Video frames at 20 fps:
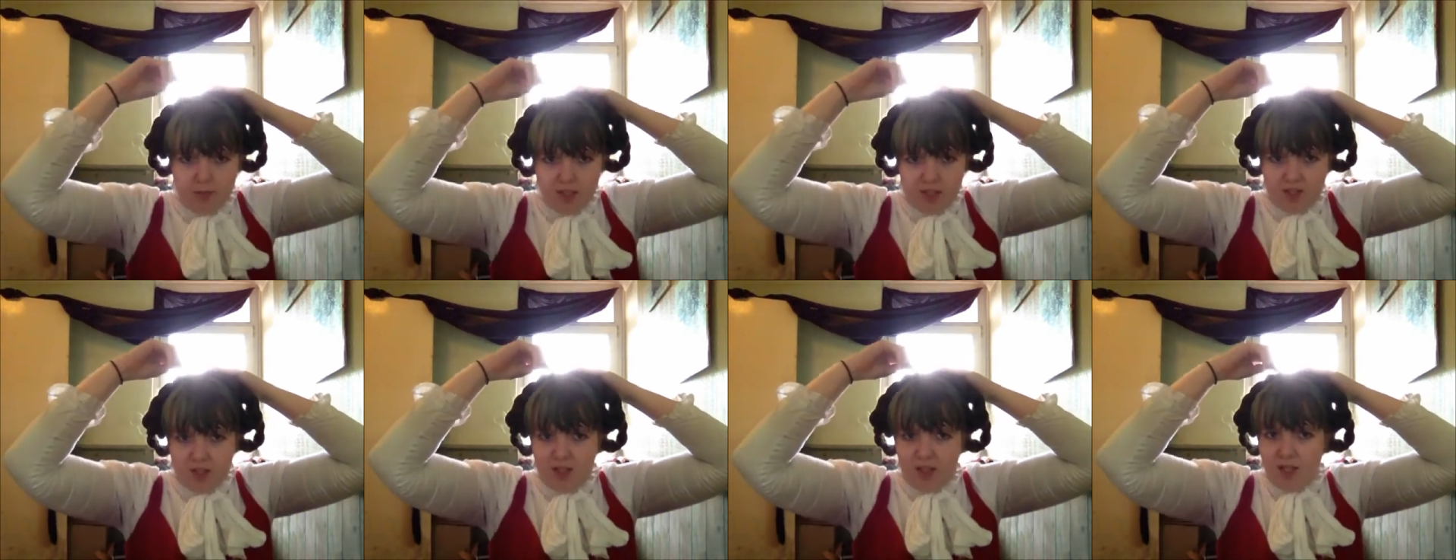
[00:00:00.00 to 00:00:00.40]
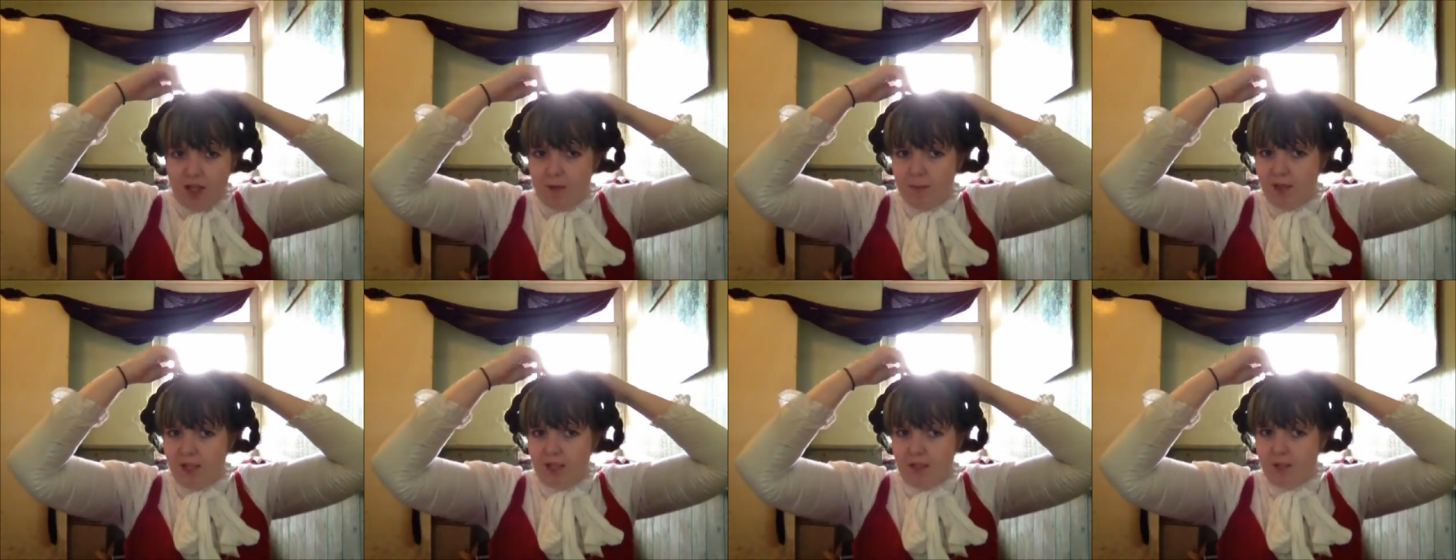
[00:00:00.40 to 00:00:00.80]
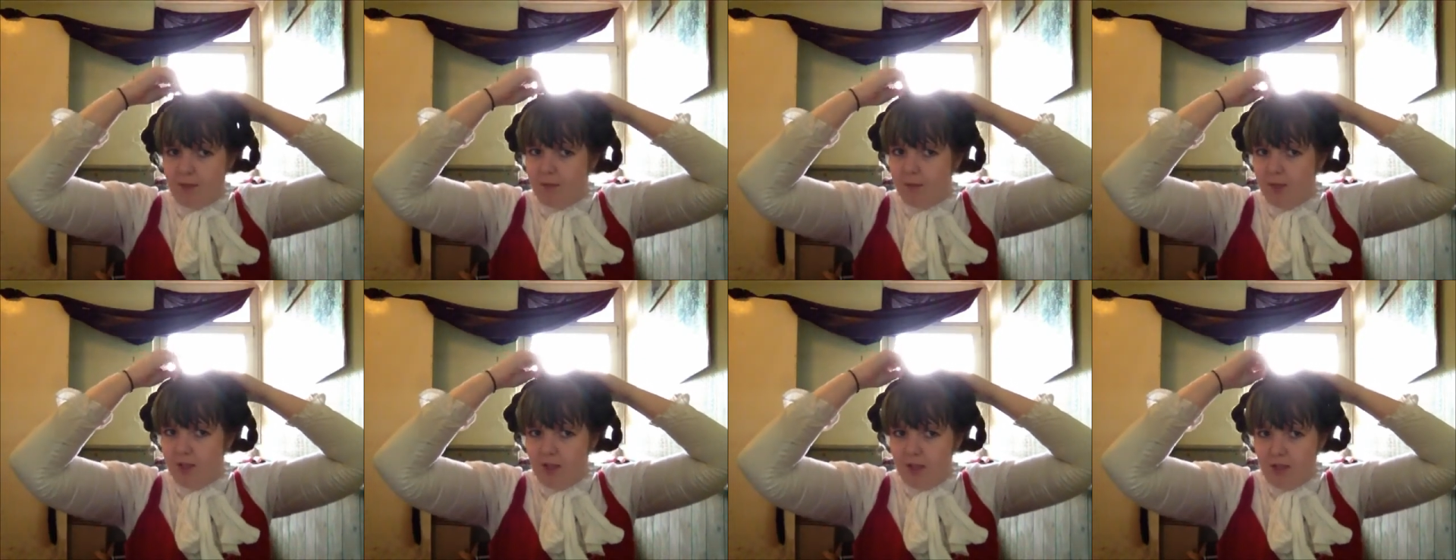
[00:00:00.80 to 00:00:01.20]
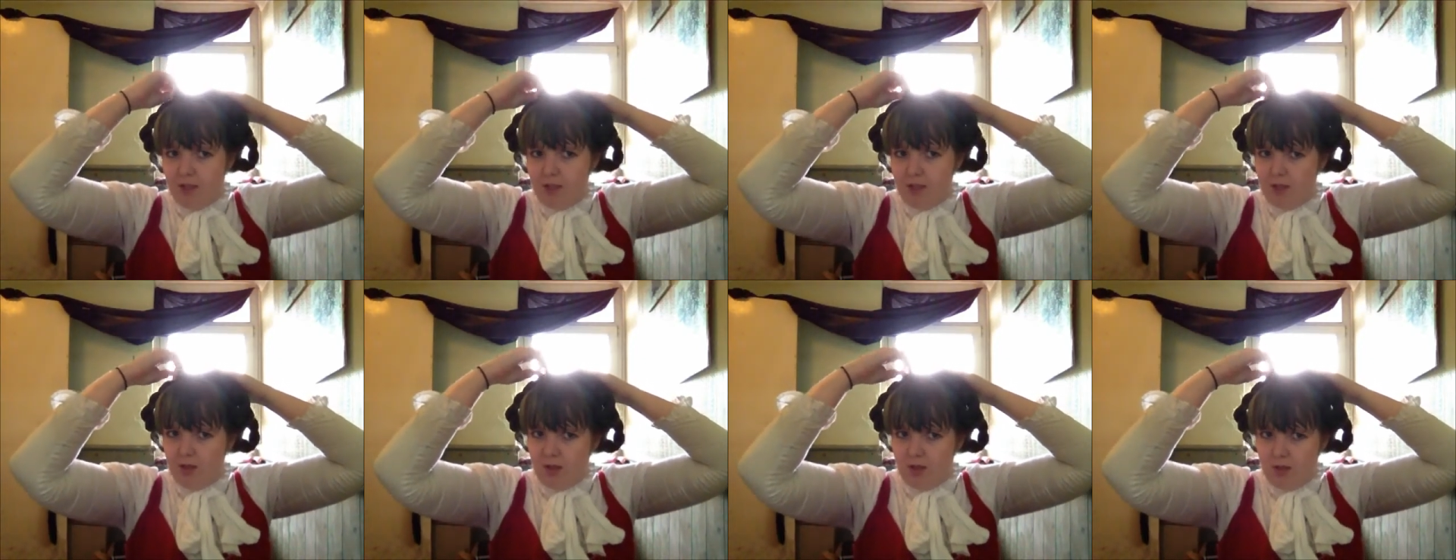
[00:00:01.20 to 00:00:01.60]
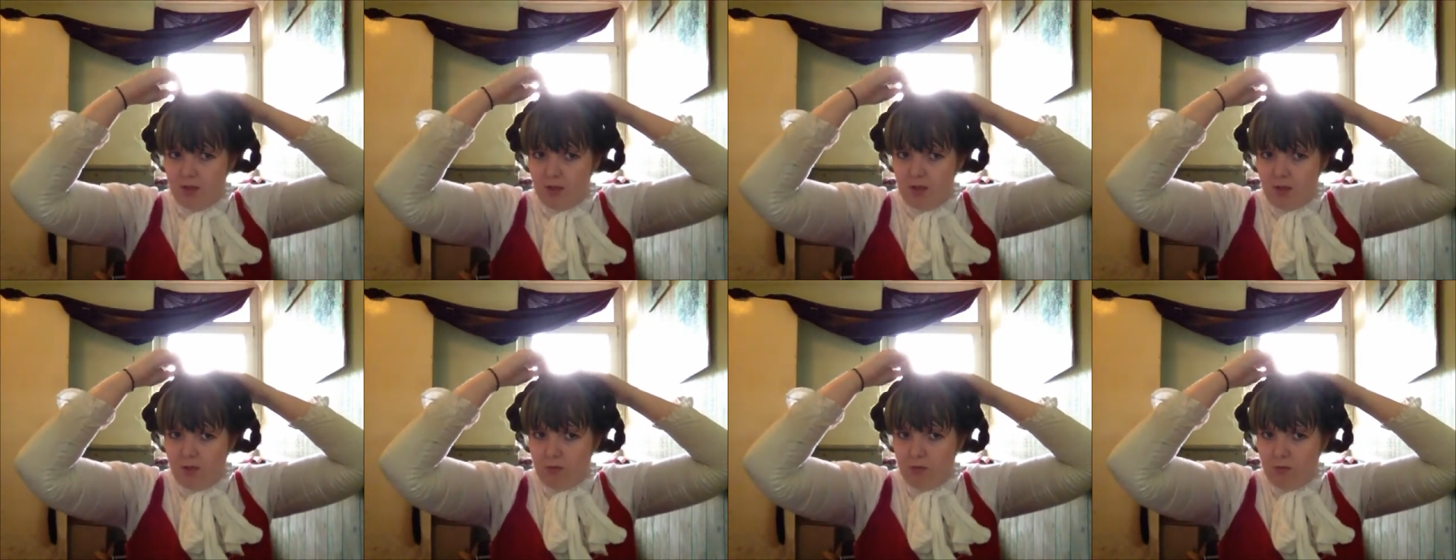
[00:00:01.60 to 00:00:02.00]
me on that, I might not be
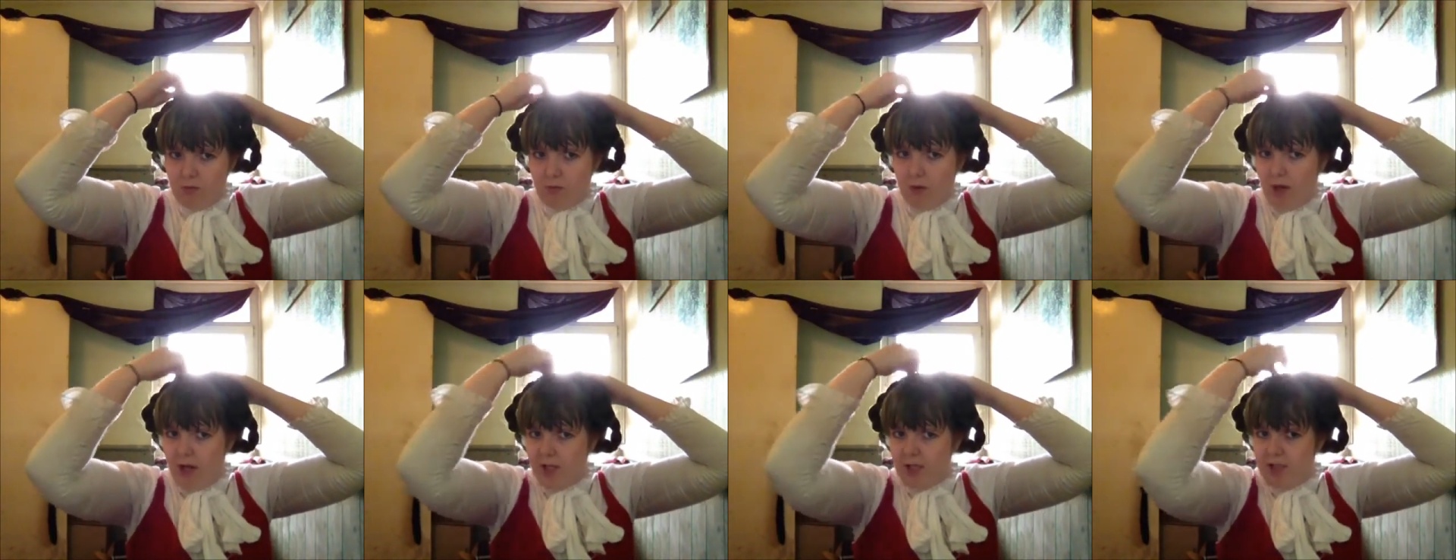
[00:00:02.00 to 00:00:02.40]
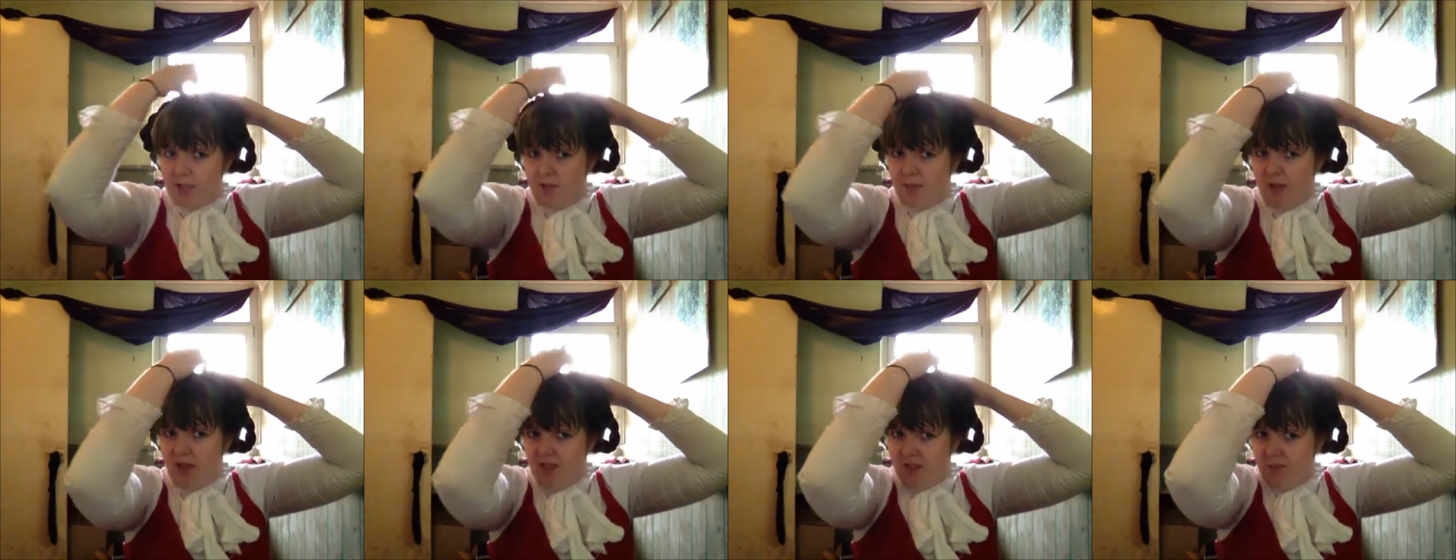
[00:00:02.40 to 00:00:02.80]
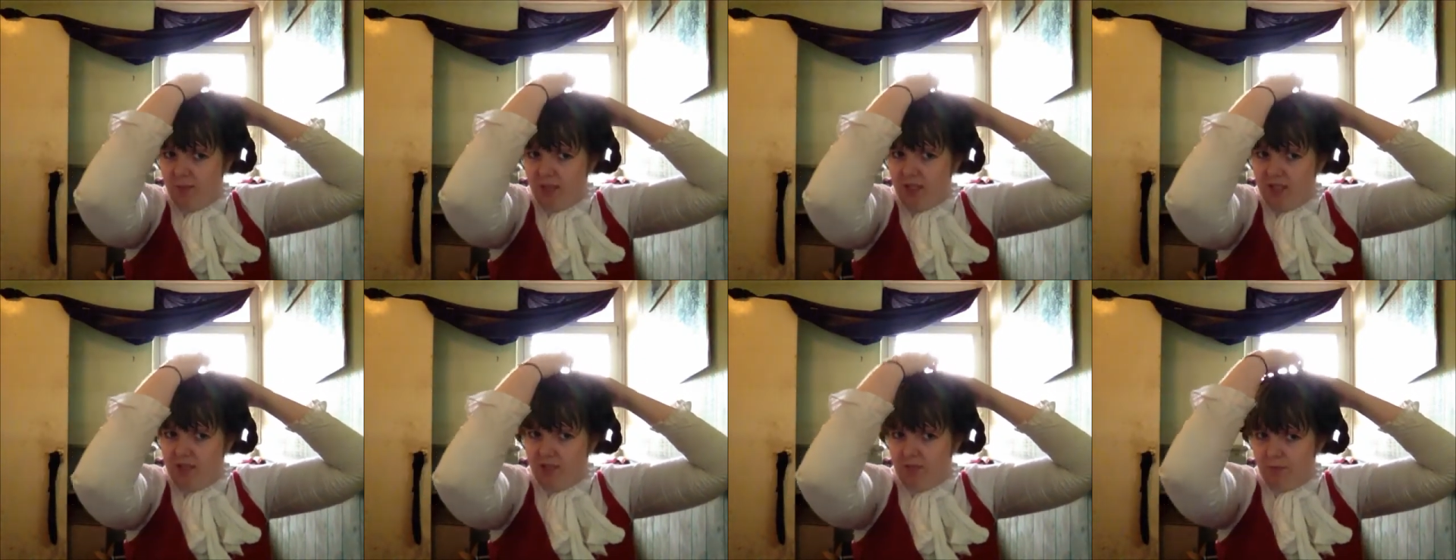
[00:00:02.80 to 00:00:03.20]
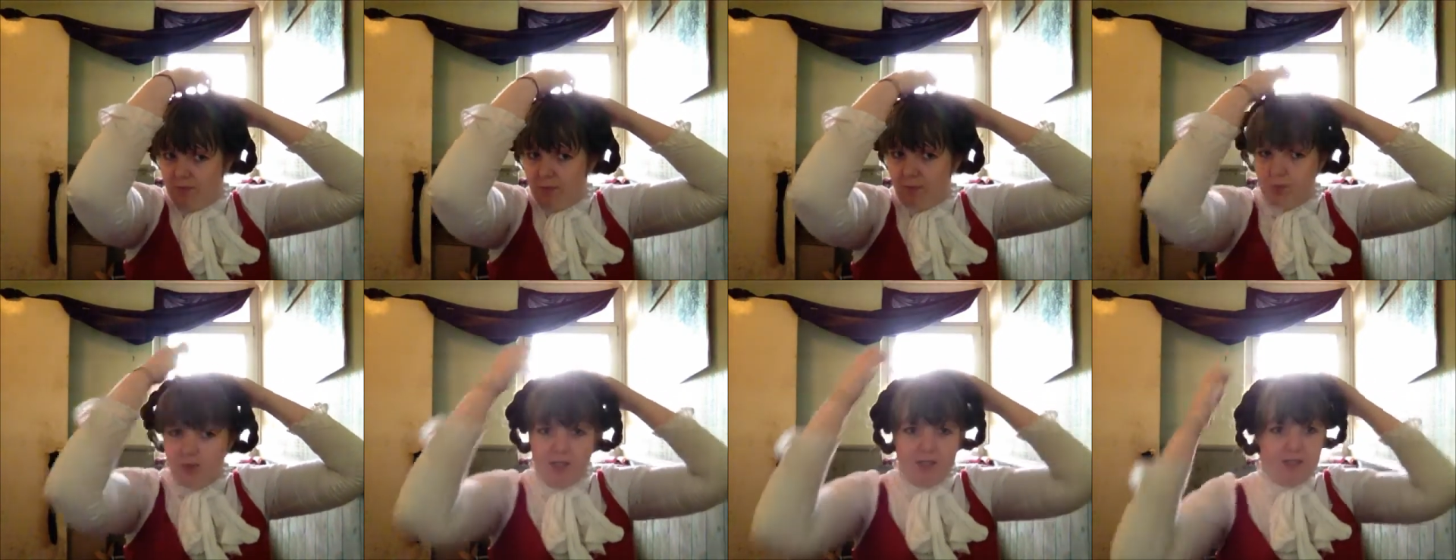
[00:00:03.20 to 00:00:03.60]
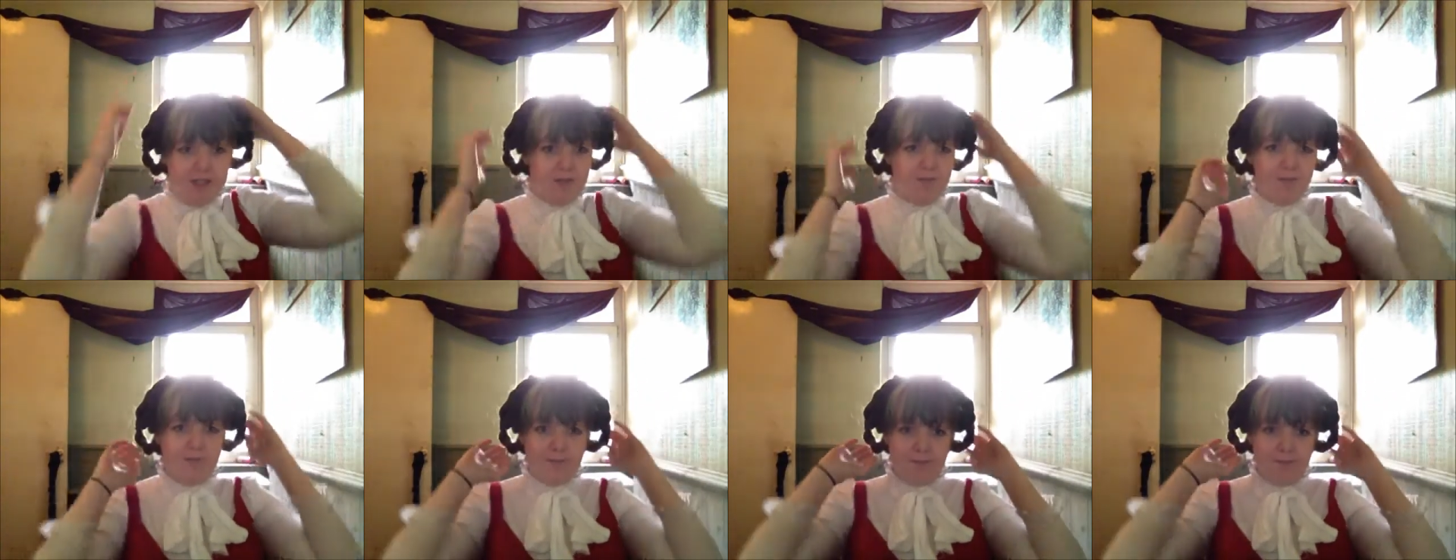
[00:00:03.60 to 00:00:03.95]
right, it might have been a different print.